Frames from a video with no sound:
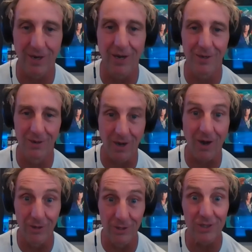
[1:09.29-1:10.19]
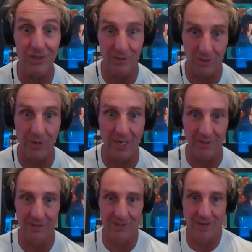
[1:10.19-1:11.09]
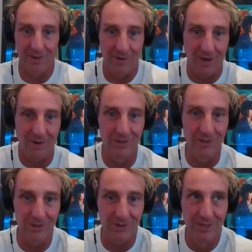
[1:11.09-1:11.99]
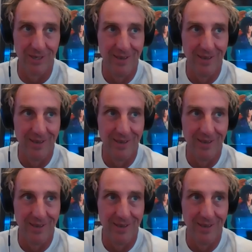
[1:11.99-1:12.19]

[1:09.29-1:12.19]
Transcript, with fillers: audio colleges and create those audio colleges